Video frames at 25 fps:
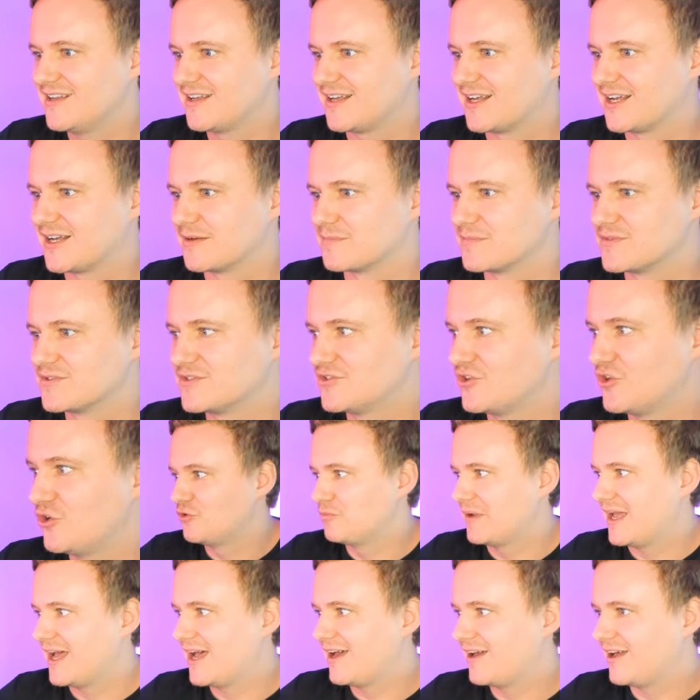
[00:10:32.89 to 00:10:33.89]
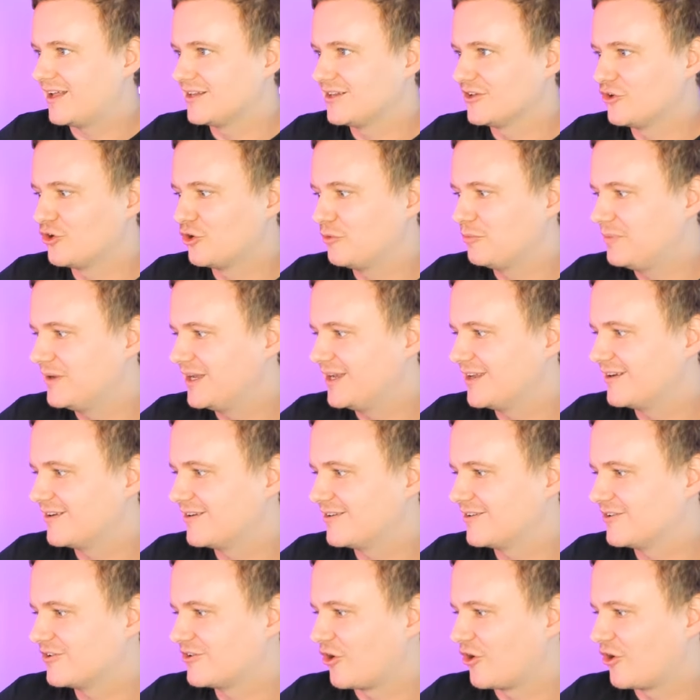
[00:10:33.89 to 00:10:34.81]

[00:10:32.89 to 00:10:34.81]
um, zoom out a little bit,